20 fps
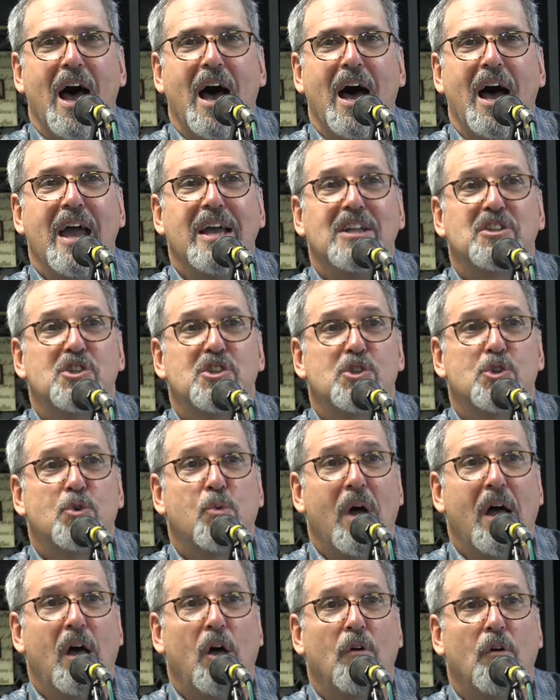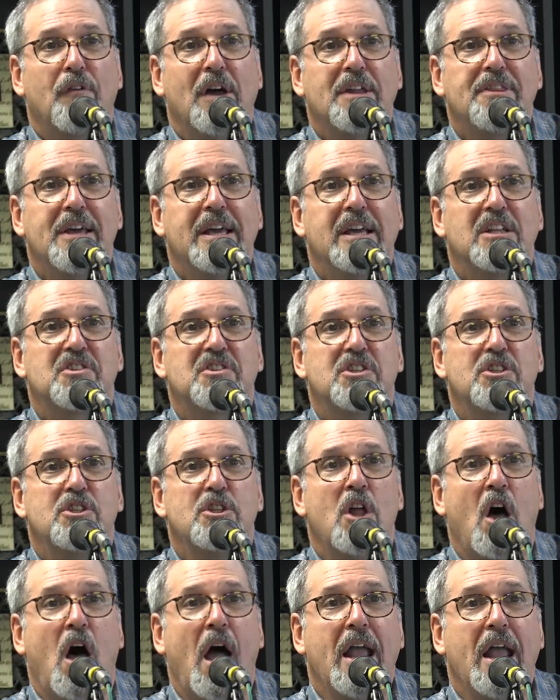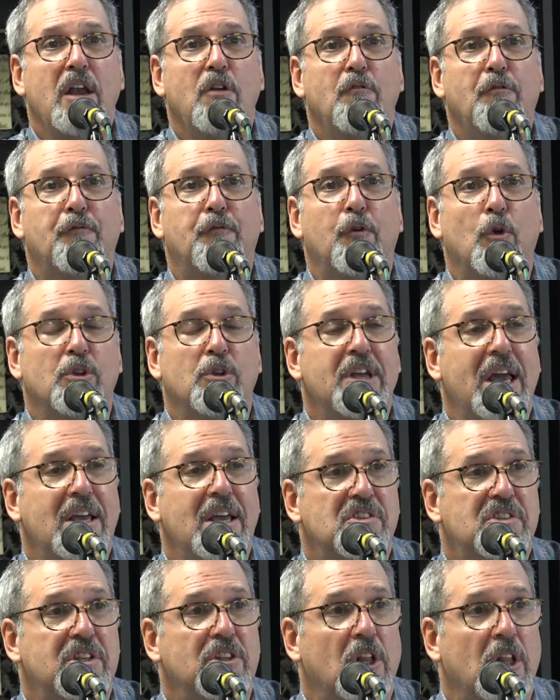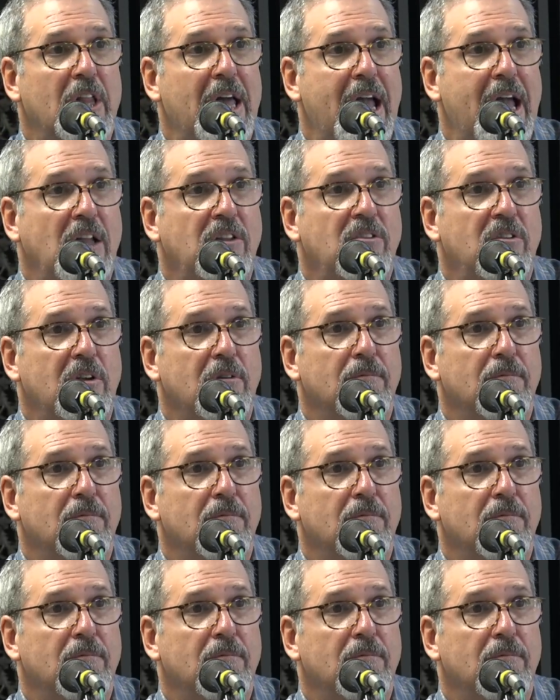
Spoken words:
It's 12. I think it's 9 full days in the land.